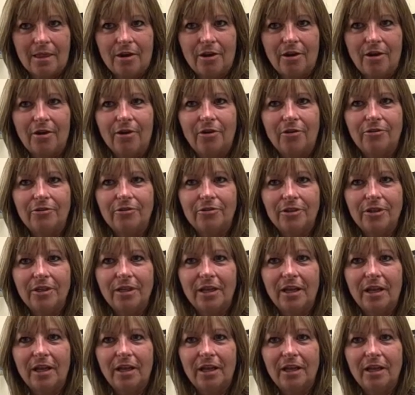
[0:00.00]
You know,
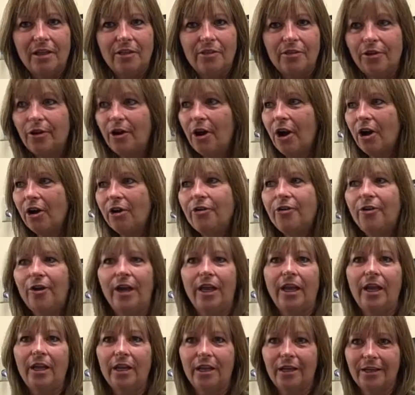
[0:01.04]
they're
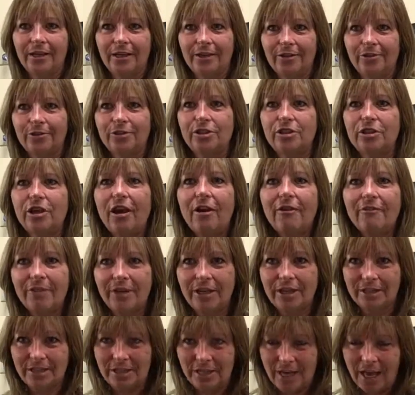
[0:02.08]
hungry, they're
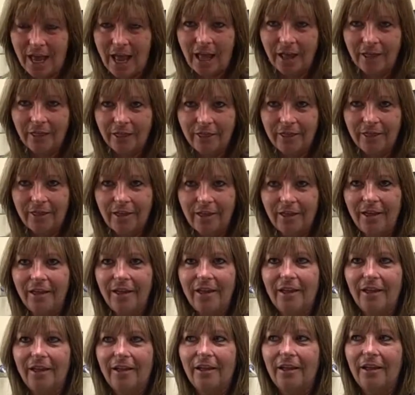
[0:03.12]
starving to death,
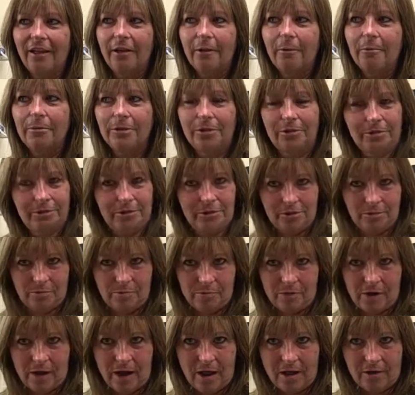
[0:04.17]
but they're still
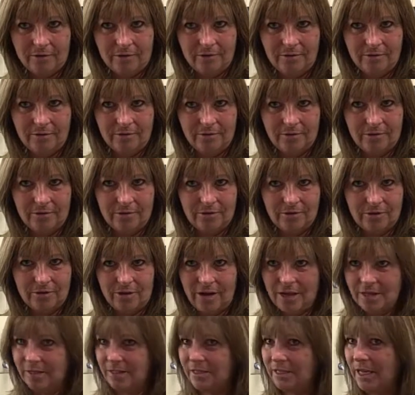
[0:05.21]
proud. They're
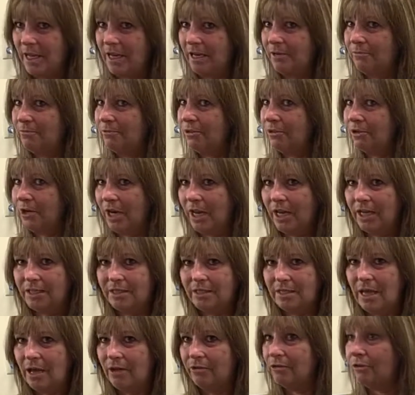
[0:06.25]
not standing with their
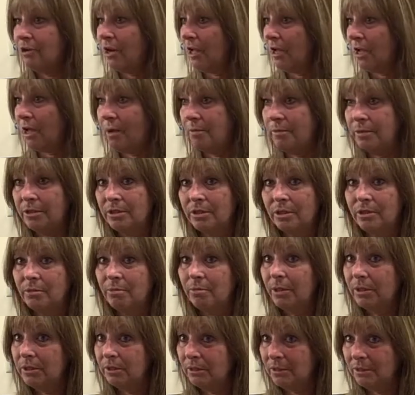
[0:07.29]
hands out, they're not coming to the
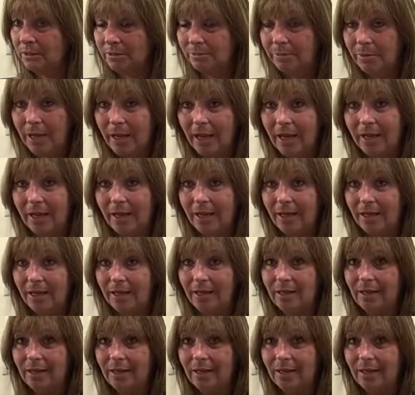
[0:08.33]
buses to beg.